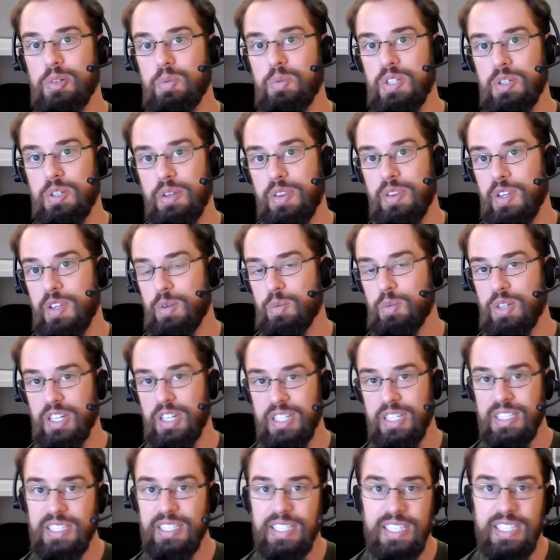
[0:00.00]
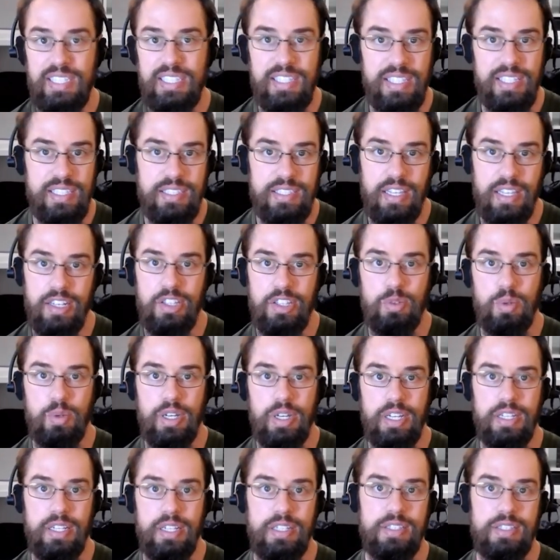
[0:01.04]
don't think we're going to need these
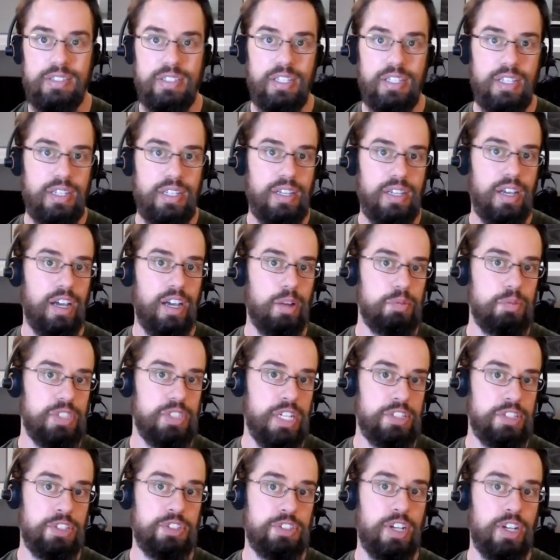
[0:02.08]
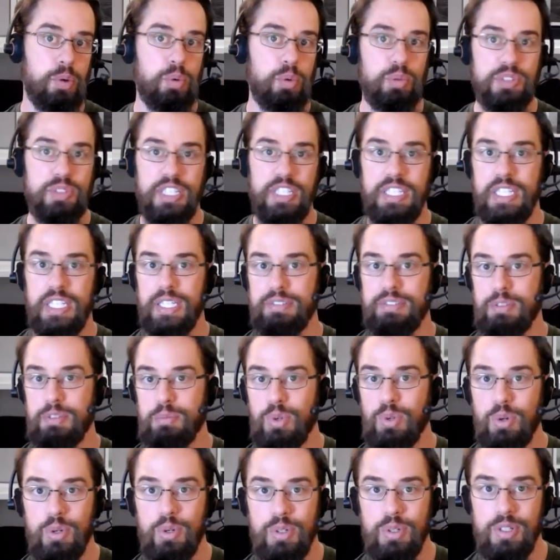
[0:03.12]
anyways. Chances are we'll need even
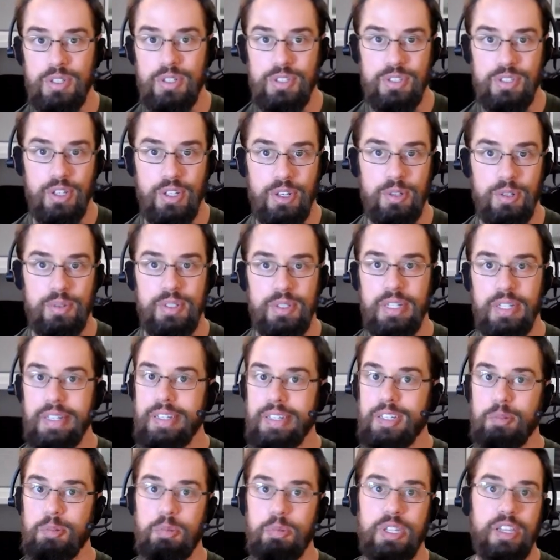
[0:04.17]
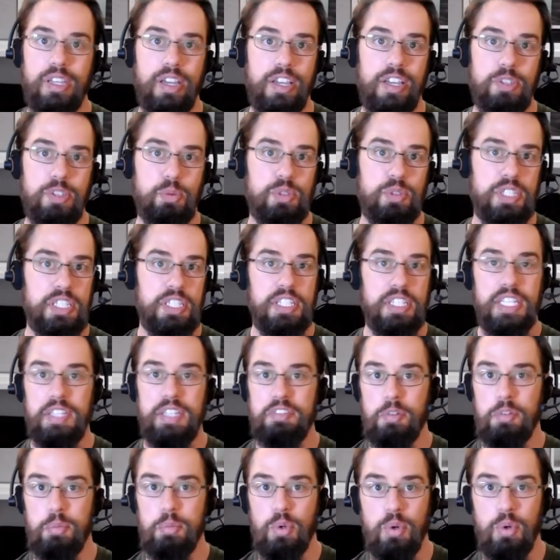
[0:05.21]
more. So because we'll need
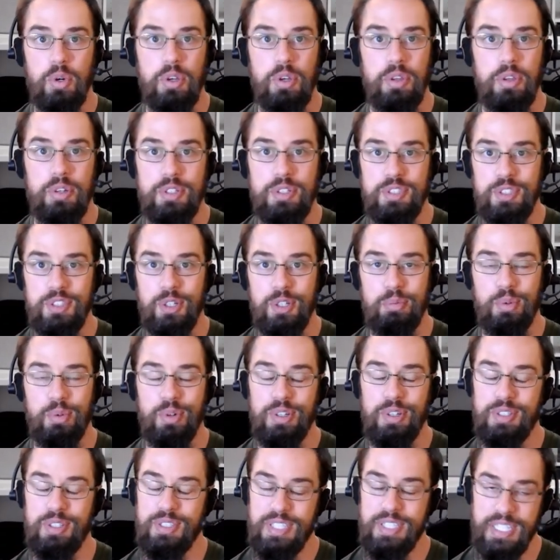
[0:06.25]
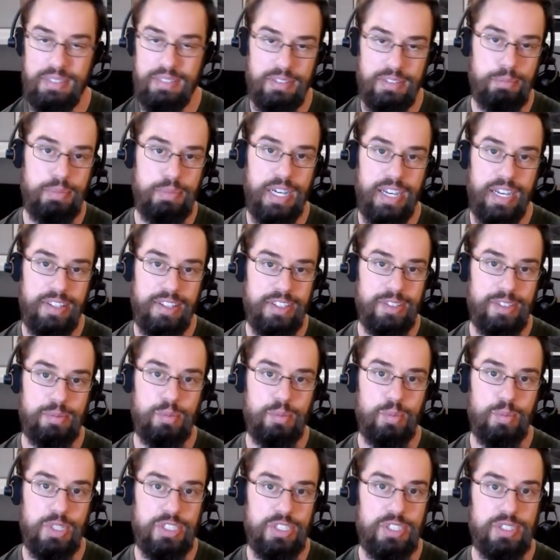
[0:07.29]
even more, there's no point even buying them.
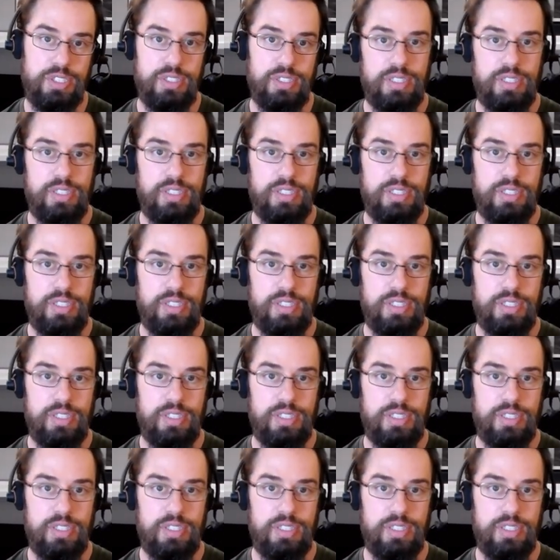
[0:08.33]
Which,